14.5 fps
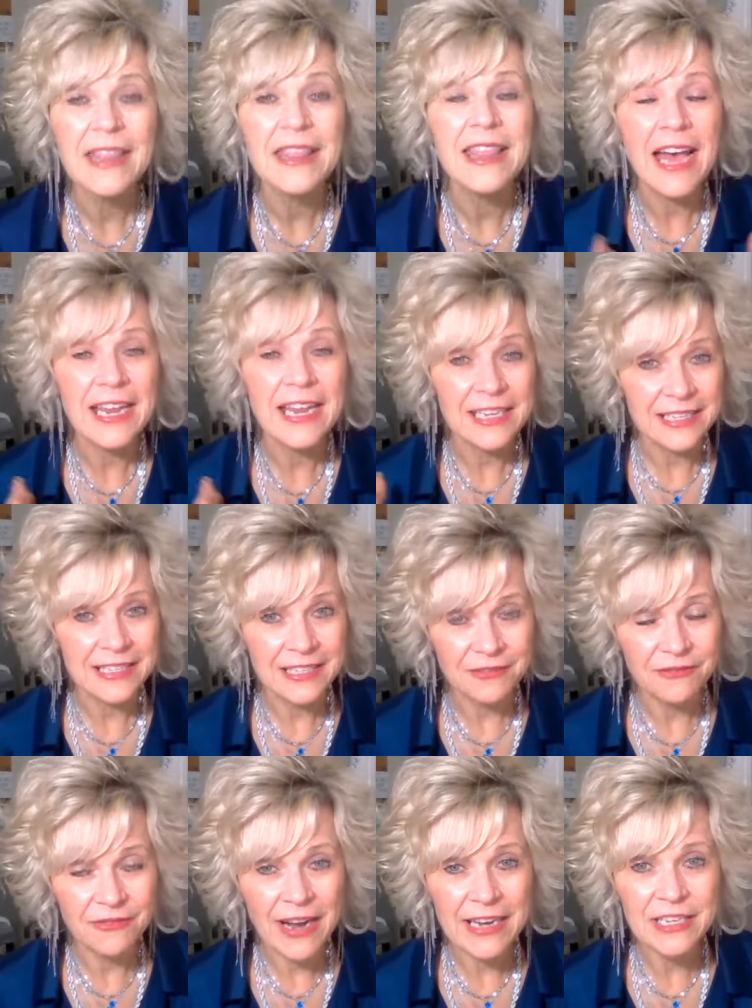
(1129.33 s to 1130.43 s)
that
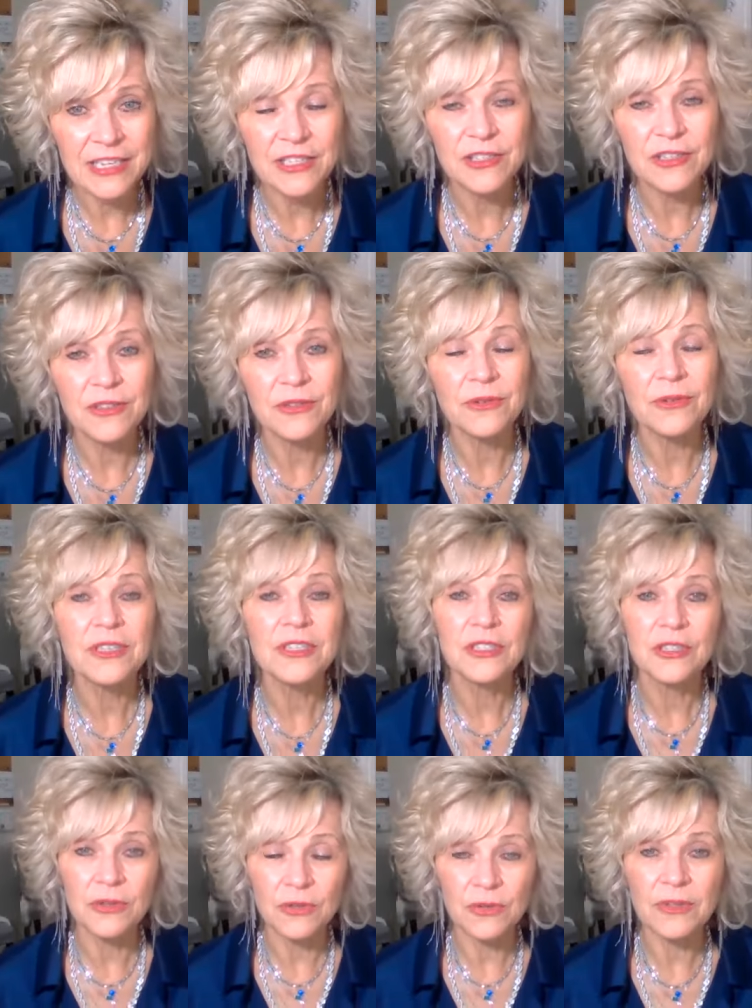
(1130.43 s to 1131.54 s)
invited you
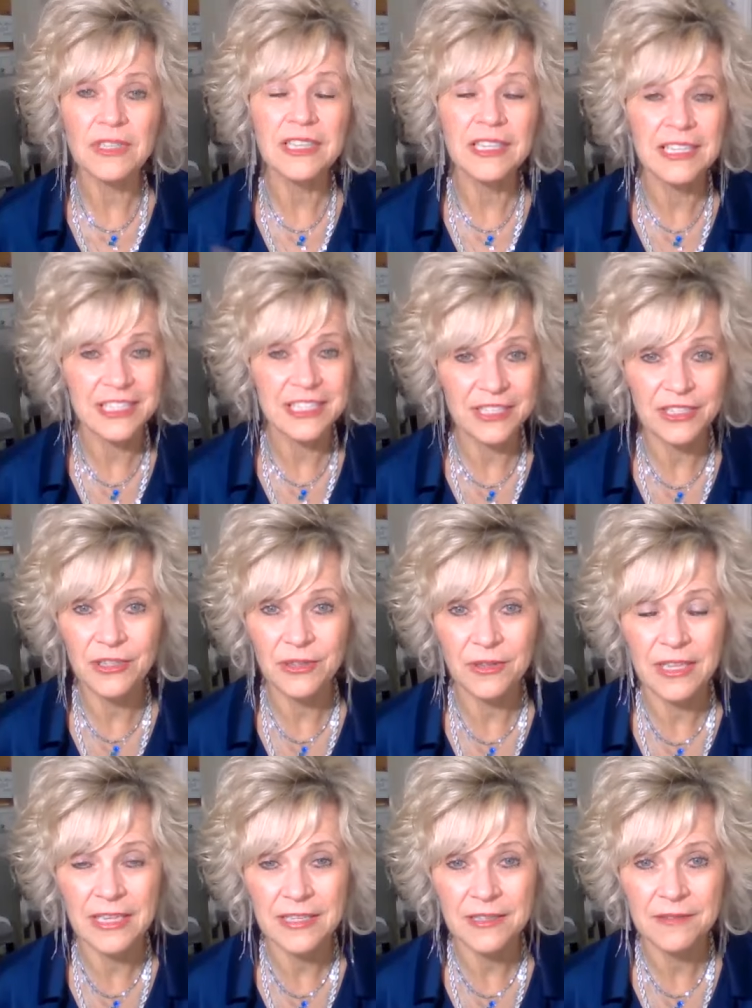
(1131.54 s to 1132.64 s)
to listen to
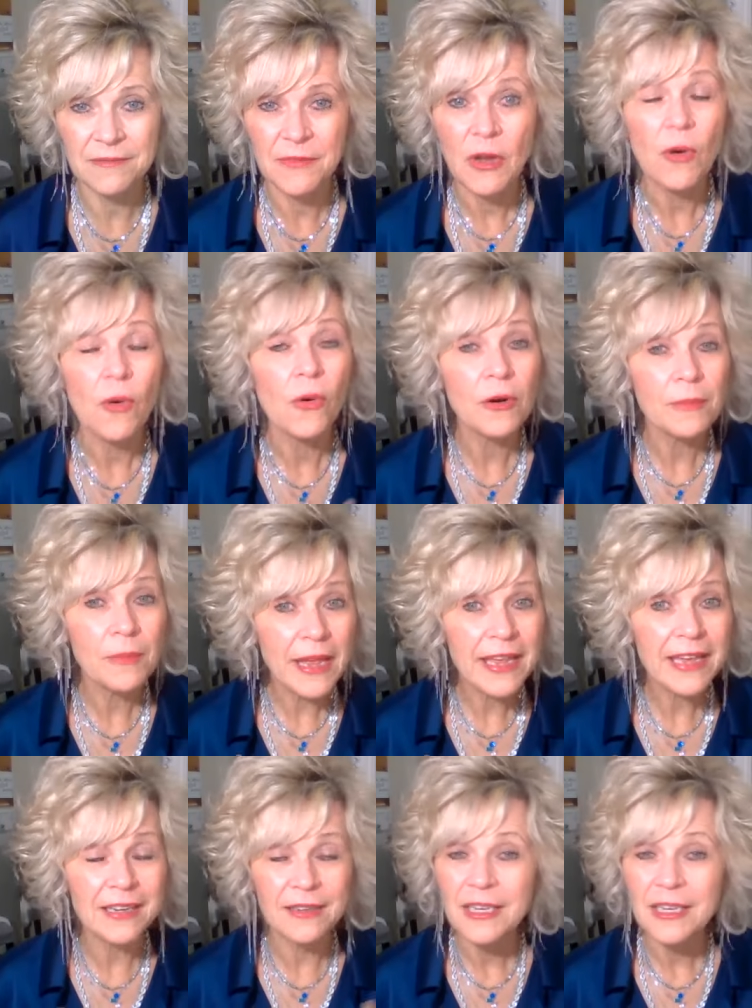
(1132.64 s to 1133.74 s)
this or
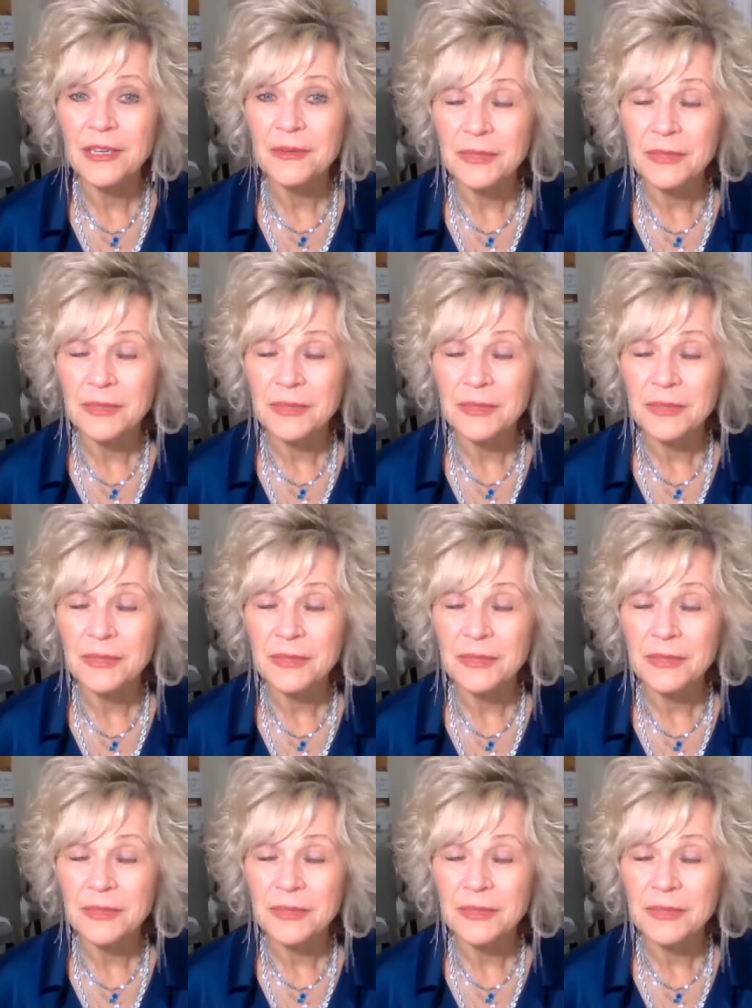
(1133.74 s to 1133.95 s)
man,